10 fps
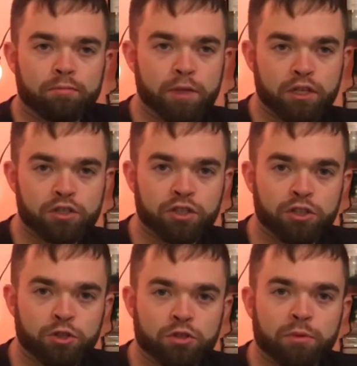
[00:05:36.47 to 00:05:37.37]
because you can
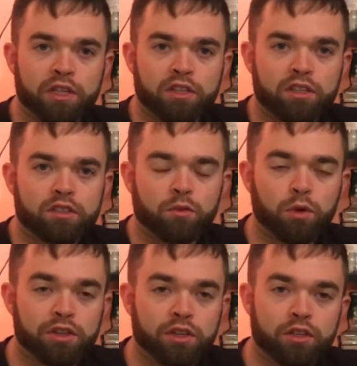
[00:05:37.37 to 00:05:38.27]
do so many things
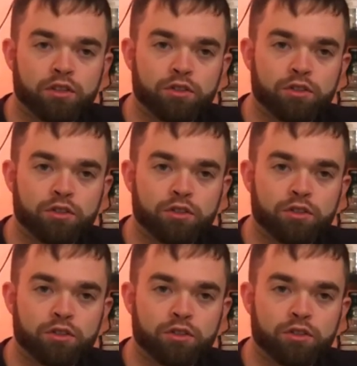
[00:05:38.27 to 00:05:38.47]
with it.